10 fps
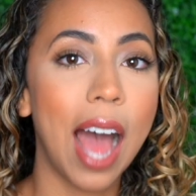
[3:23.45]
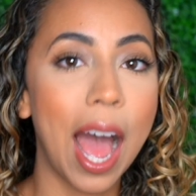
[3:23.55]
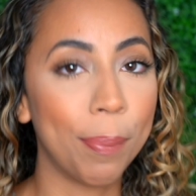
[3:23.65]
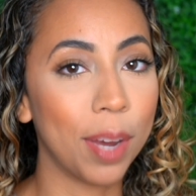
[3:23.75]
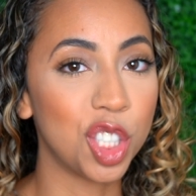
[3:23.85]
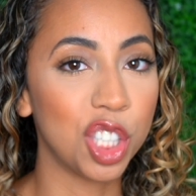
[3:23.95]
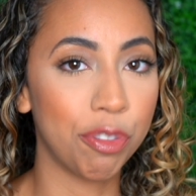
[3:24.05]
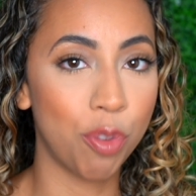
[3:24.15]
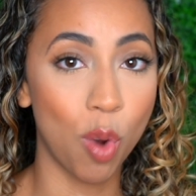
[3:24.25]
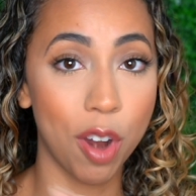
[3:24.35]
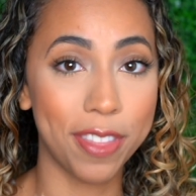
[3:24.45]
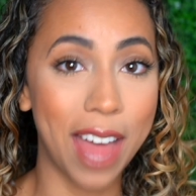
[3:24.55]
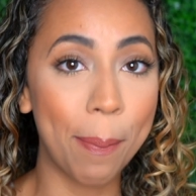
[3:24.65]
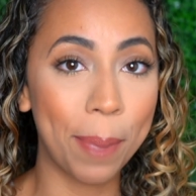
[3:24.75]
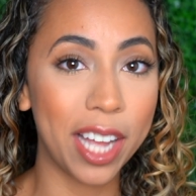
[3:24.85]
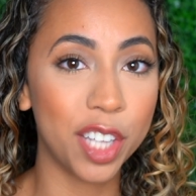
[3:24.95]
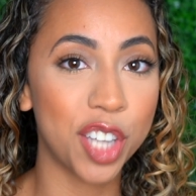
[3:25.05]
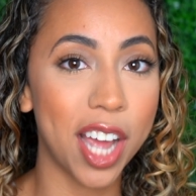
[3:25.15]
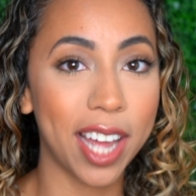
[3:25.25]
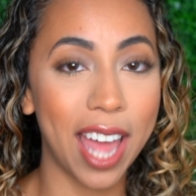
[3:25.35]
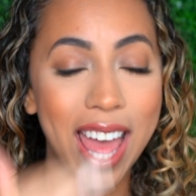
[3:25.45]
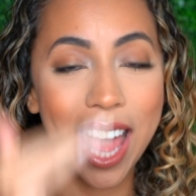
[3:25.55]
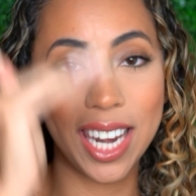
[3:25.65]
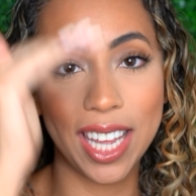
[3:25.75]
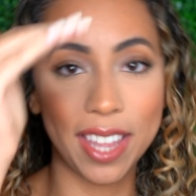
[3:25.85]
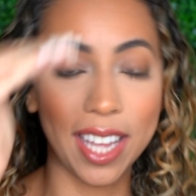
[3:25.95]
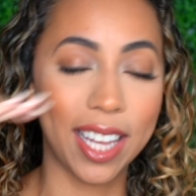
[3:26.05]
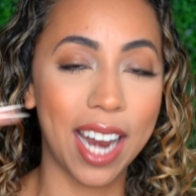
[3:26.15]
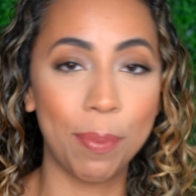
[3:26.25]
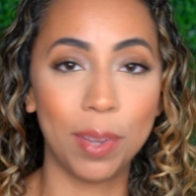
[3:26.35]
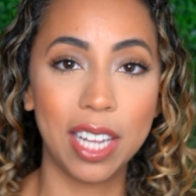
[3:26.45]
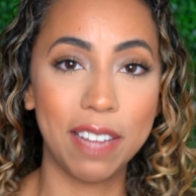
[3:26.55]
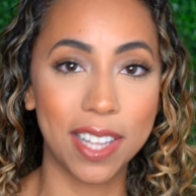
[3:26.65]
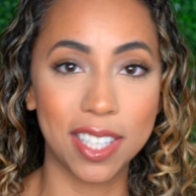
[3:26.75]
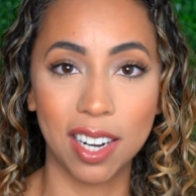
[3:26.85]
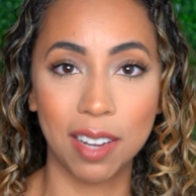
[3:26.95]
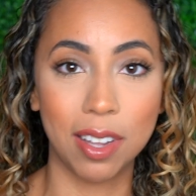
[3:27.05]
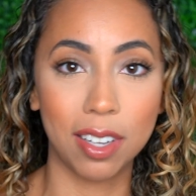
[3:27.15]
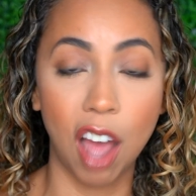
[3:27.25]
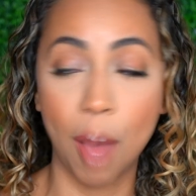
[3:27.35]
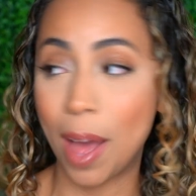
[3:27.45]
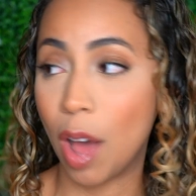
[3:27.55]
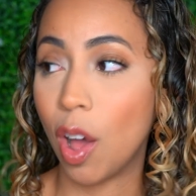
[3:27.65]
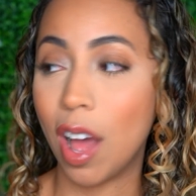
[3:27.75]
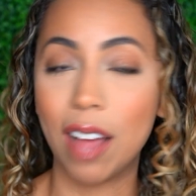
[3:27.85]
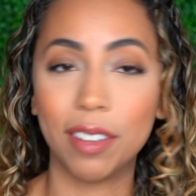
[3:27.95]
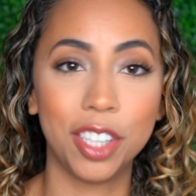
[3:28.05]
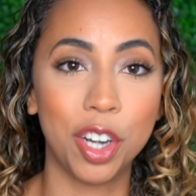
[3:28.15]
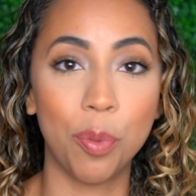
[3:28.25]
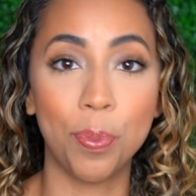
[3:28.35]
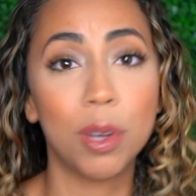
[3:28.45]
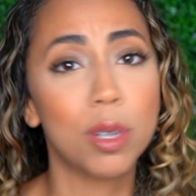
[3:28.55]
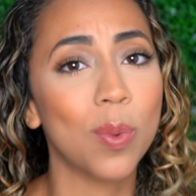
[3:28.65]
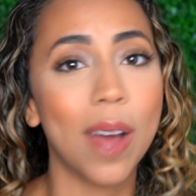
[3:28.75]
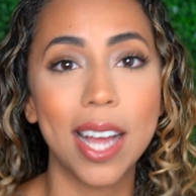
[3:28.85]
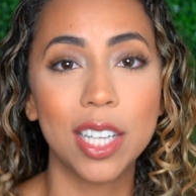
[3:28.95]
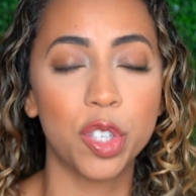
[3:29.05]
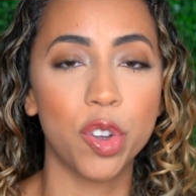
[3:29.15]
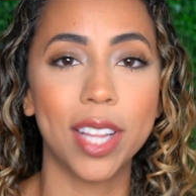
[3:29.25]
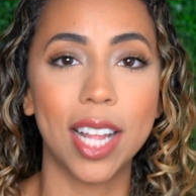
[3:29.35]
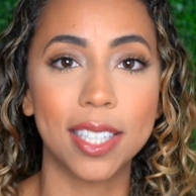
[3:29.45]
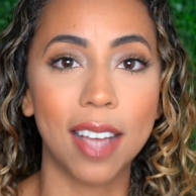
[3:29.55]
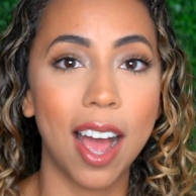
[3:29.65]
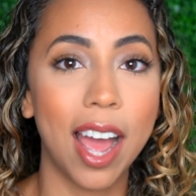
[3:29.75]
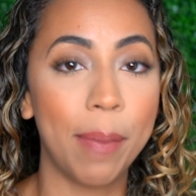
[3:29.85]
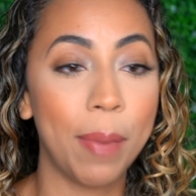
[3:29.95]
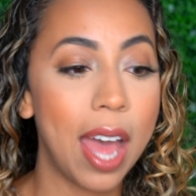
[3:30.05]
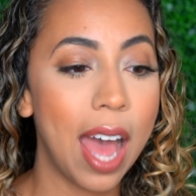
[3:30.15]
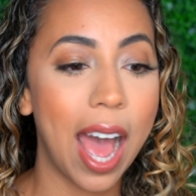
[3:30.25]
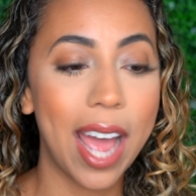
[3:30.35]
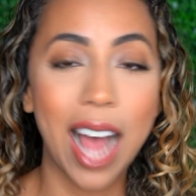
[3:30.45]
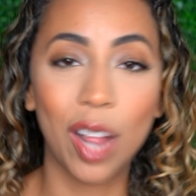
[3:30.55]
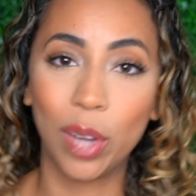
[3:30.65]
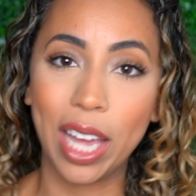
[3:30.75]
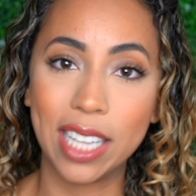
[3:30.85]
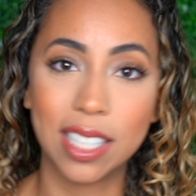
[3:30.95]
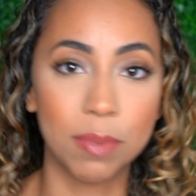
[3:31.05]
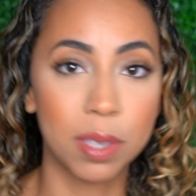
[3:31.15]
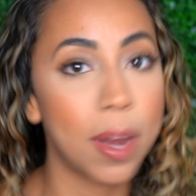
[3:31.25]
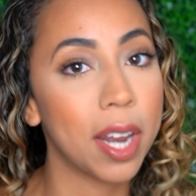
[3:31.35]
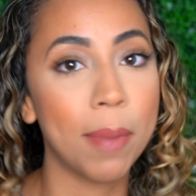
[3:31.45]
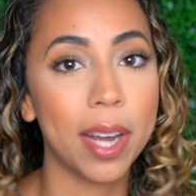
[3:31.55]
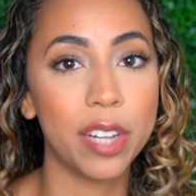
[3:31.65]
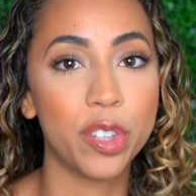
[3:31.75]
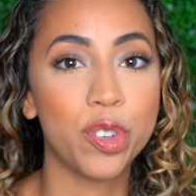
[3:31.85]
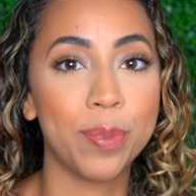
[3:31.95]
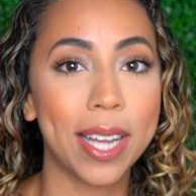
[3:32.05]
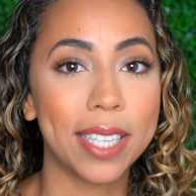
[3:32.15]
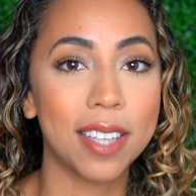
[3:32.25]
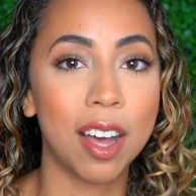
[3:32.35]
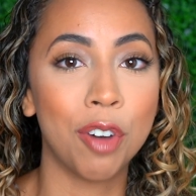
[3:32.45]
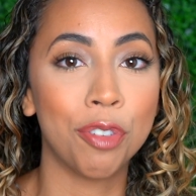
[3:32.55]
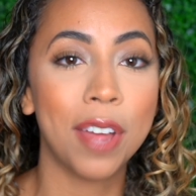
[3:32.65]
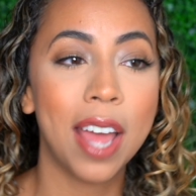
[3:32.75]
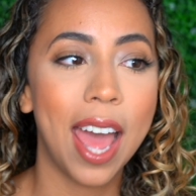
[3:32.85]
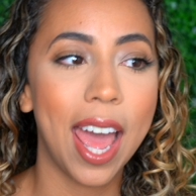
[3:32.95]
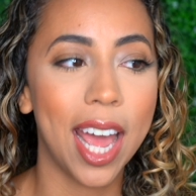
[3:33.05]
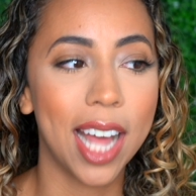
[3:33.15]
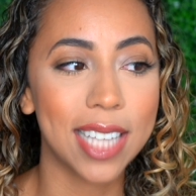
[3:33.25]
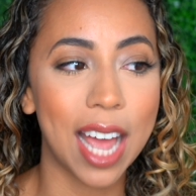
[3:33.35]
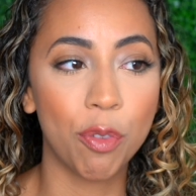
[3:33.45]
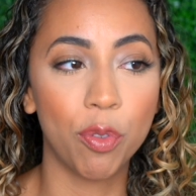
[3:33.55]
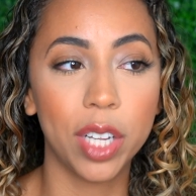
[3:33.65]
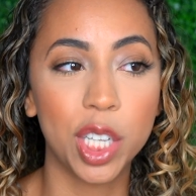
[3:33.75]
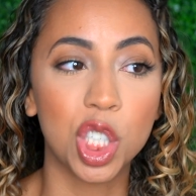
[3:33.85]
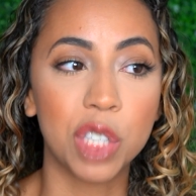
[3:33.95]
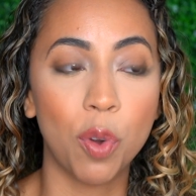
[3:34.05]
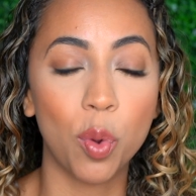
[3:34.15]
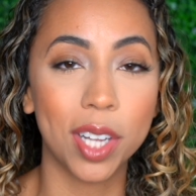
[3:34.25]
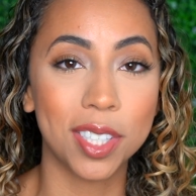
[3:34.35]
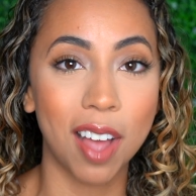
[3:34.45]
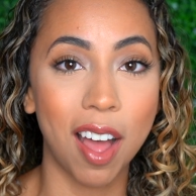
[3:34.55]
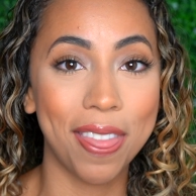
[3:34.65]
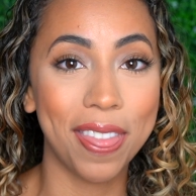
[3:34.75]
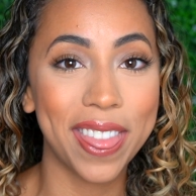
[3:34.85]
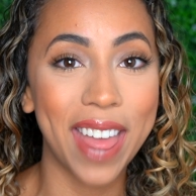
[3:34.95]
I budget for that paycheck, anything that I believe that's gonna come out, you know, bills wise during that time. I allocate some spending money to myself, and I really just focus on